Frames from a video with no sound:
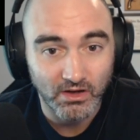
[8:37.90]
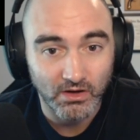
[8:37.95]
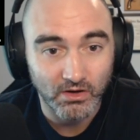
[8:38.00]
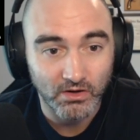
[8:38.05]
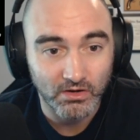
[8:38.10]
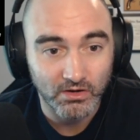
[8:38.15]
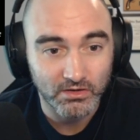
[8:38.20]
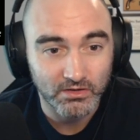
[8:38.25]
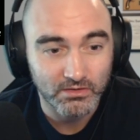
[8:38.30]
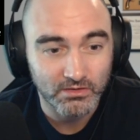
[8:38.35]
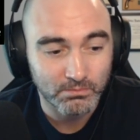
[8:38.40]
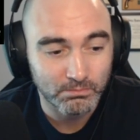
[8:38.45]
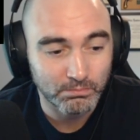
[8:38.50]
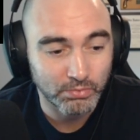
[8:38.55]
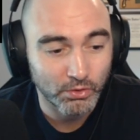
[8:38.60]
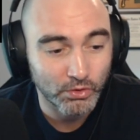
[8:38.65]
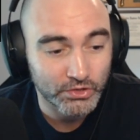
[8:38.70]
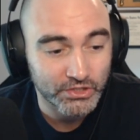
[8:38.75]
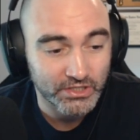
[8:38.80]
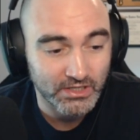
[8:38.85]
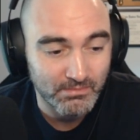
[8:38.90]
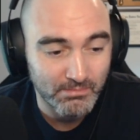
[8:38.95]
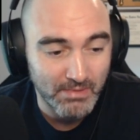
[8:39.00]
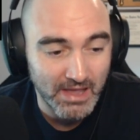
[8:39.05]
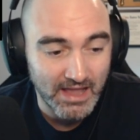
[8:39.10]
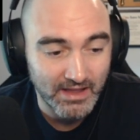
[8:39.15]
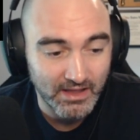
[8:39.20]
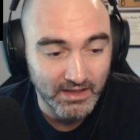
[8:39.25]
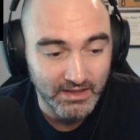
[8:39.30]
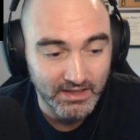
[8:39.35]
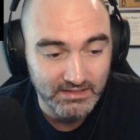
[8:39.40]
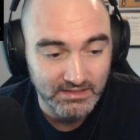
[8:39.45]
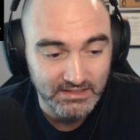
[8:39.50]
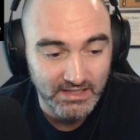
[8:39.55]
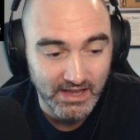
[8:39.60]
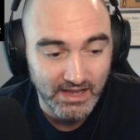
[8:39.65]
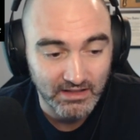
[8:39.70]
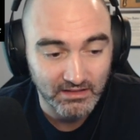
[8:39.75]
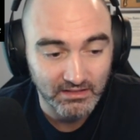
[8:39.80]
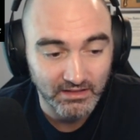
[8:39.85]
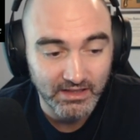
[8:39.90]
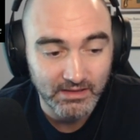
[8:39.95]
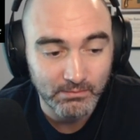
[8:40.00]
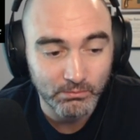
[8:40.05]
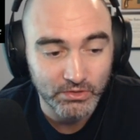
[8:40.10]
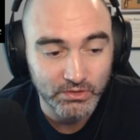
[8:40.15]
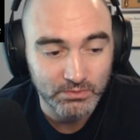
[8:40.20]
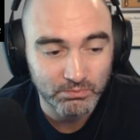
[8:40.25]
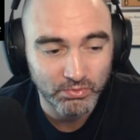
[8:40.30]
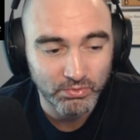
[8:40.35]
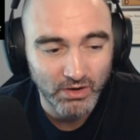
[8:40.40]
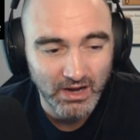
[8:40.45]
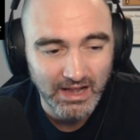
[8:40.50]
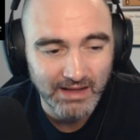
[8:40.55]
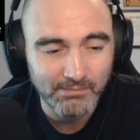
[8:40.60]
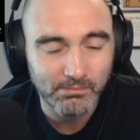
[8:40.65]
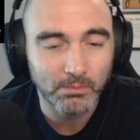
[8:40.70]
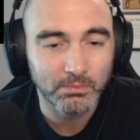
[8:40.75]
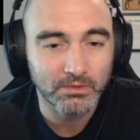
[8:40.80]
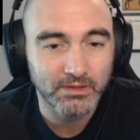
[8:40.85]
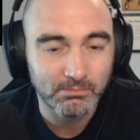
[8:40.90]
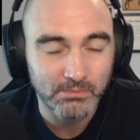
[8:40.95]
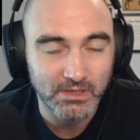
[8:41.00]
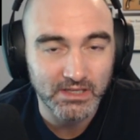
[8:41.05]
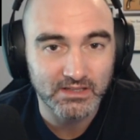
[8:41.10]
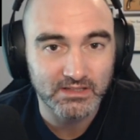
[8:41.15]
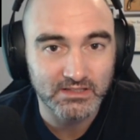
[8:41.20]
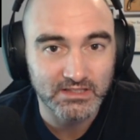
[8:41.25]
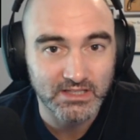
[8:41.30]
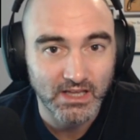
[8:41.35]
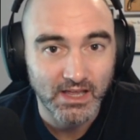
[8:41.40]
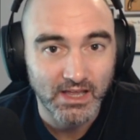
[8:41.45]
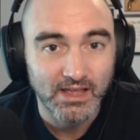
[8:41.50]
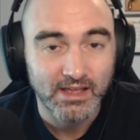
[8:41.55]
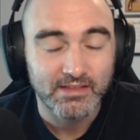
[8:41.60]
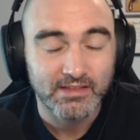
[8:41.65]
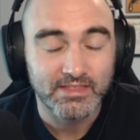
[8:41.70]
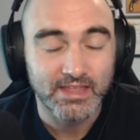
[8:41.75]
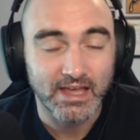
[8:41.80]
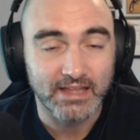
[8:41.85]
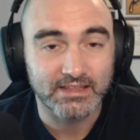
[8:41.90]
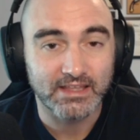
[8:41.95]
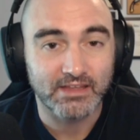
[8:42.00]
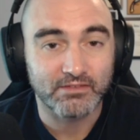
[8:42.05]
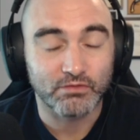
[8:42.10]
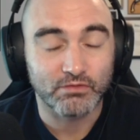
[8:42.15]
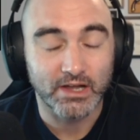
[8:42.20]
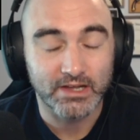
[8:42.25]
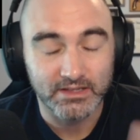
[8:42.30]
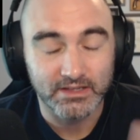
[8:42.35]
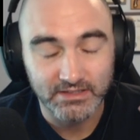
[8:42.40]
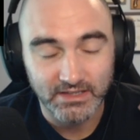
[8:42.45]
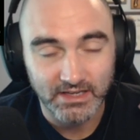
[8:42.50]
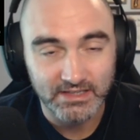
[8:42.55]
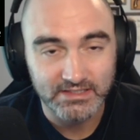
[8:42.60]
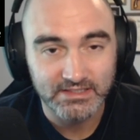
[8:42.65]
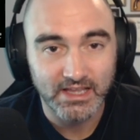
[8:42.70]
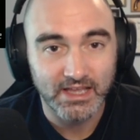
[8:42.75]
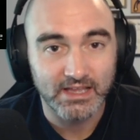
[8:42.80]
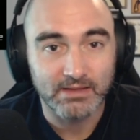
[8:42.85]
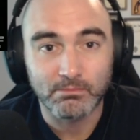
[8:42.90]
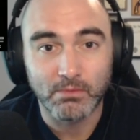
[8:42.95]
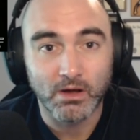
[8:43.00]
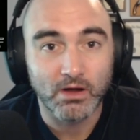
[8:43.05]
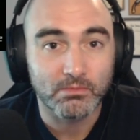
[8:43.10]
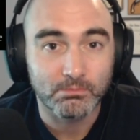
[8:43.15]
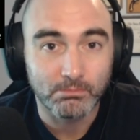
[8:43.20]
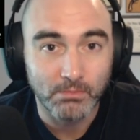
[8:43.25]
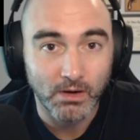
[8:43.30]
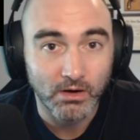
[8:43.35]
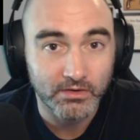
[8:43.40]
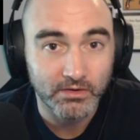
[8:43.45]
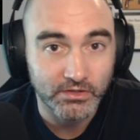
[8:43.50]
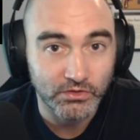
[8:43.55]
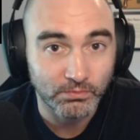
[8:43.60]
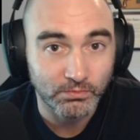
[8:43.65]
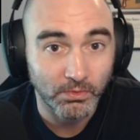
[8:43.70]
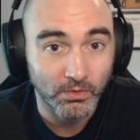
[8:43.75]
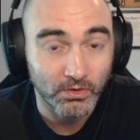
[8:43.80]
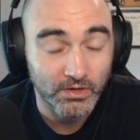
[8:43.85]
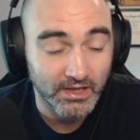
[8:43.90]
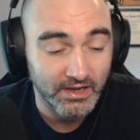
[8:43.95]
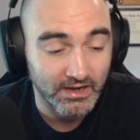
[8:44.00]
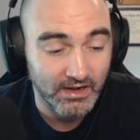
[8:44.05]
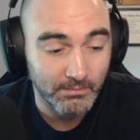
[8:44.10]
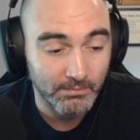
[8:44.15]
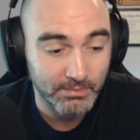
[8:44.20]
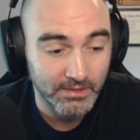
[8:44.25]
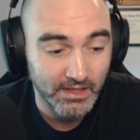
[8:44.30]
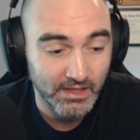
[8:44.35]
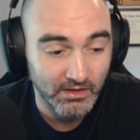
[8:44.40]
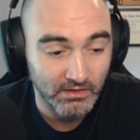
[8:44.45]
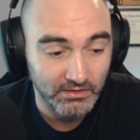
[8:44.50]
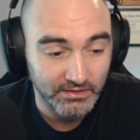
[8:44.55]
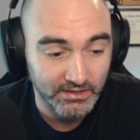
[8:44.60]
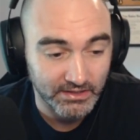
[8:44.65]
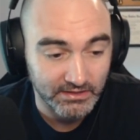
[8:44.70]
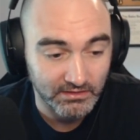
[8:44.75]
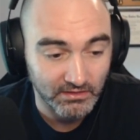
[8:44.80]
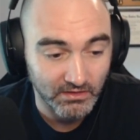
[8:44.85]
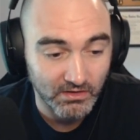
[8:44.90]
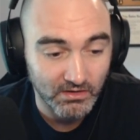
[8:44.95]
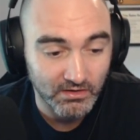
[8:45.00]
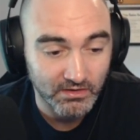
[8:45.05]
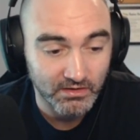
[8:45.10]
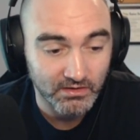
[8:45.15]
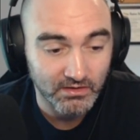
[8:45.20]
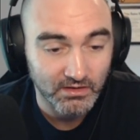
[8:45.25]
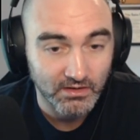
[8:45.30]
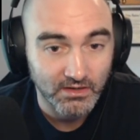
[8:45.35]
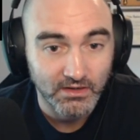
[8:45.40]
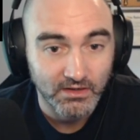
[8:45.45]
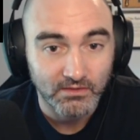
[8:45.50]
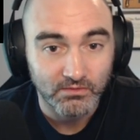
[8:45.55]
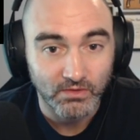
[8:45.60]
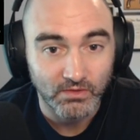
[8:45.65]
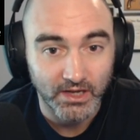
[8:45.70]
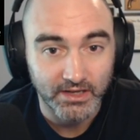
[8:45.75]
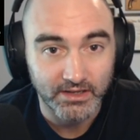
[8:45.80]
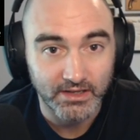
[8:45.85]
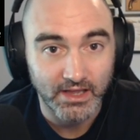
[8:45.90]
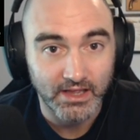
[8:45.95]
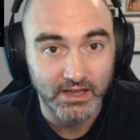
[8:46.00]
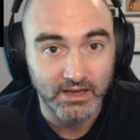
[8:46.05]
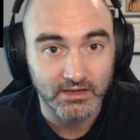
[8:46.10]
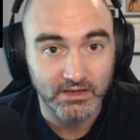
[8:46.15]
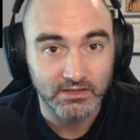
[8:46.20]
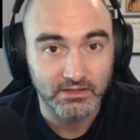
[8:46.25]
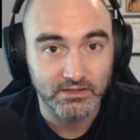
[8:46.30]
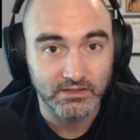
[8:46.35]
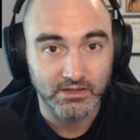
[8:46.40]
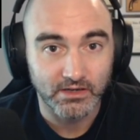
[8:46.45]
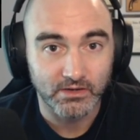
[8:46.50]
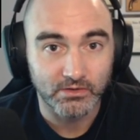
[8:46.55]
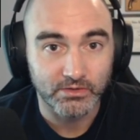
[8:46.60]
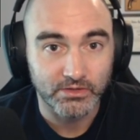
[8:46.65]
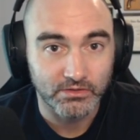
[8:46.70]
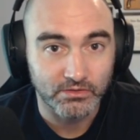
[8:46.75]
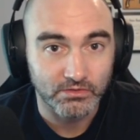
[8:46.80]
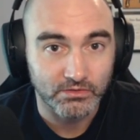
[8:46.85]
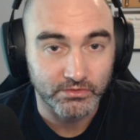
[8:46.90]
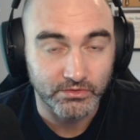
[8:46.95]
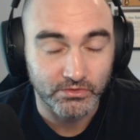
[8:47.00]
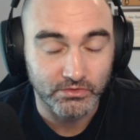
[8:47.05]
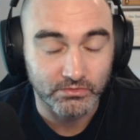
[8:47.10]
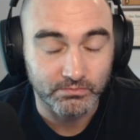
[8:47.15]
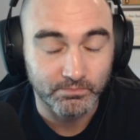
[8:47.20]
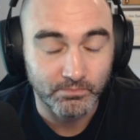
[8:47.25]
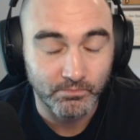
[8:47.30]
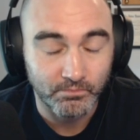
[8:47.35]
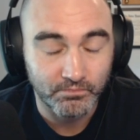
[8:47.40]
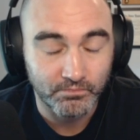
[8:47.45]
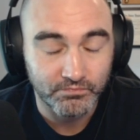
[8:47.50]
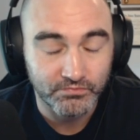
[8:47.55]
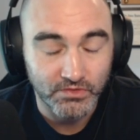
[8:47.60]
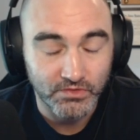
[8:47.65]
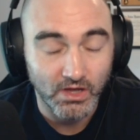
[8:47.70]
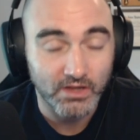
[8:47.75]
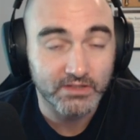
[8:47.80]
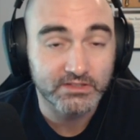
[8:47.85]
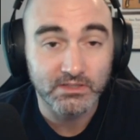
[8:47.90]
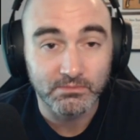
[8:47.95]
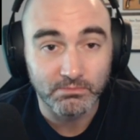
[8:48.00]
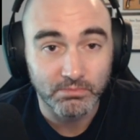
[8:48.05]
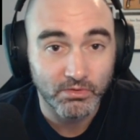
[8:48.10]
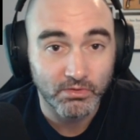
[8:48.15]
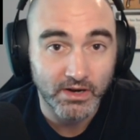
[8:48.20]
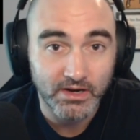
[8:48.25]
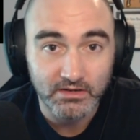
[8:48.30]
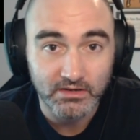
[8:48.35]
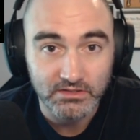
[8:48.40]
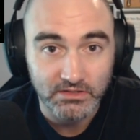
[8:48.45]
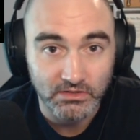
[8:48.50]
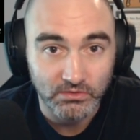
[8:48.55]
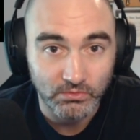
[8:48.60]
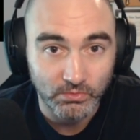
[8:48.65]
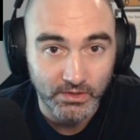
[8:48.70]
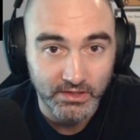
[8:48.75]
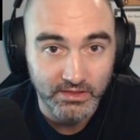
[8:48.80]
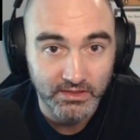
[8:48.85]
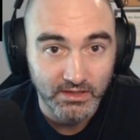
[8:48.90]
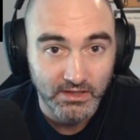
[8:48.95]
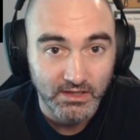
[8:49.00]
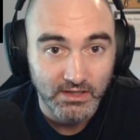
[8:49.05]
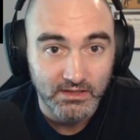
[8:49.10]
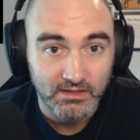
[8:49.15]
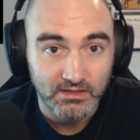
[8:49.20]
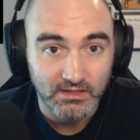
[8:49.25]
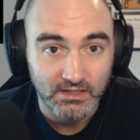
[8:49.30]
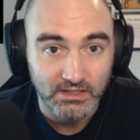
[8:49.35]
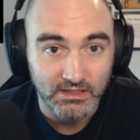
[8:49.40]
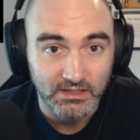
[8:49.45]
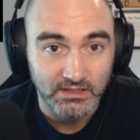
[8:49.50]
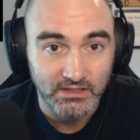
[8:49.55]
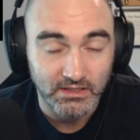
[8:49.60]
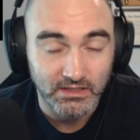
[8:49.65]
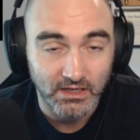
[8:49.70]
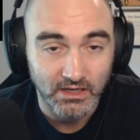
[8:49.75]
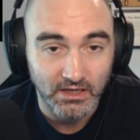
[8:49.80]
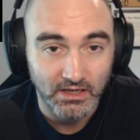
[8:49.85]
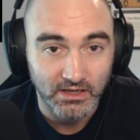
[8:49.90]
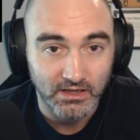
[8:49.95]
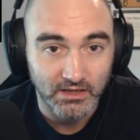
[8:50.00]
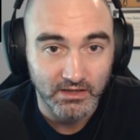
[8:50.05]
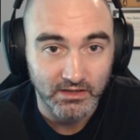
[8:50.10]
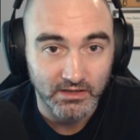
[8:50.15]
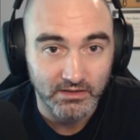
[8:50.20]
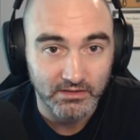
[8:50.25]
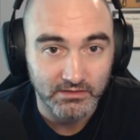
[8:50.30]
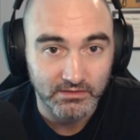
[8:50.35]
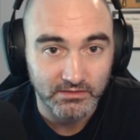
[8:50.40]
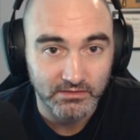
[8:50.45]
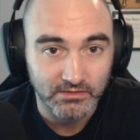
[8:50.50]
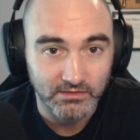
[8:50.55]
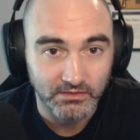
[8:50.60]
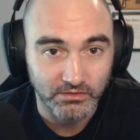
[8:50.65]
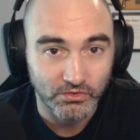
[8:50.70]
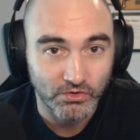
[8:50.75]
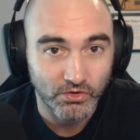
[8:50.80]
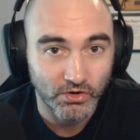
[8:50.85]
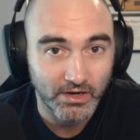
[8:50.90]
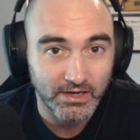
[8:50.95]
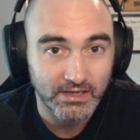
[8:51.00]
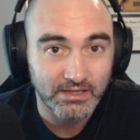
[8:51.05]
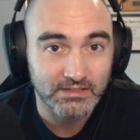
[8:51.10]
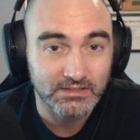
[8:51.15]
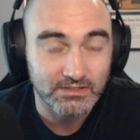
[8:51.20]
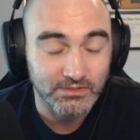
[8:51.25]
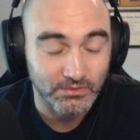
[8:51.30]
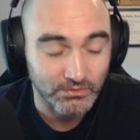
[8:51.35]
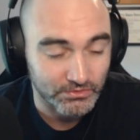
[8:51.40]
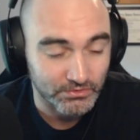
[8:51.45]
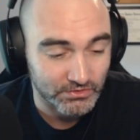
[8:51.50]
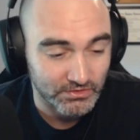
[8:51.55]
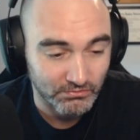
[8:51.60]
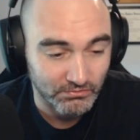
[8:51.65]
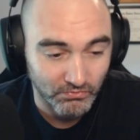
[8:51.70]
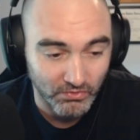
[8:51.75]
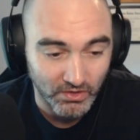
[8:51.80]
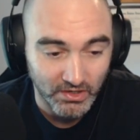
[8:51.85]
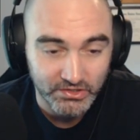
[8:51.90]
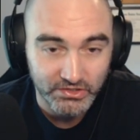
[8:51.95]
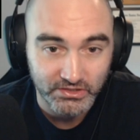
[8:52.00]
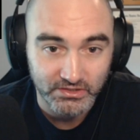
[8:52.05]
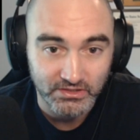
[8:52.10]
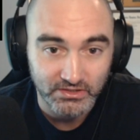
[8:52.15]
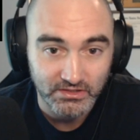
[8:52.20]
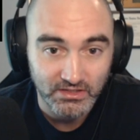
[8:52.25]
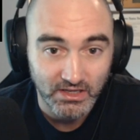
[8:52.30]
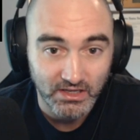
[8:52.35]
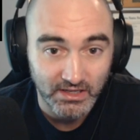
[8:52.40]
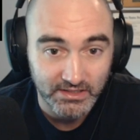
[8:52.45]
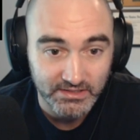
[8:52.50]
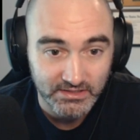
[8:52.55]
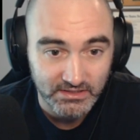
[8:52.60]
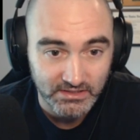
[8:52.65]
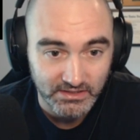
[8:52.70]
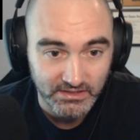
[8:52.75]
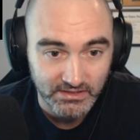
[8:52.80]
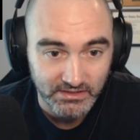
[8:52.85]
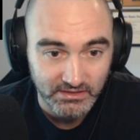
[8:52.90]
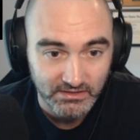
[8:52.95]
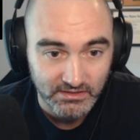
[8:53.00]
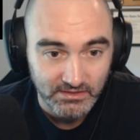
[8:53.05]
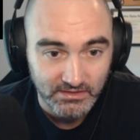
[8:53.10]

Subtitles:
are pushing back against that claim, which probably means that they recognized, hey, Mariupol cannot be held any longer, right? And you know, your thoughts and prayers are with the Ukrainian soldiers in Russian custody.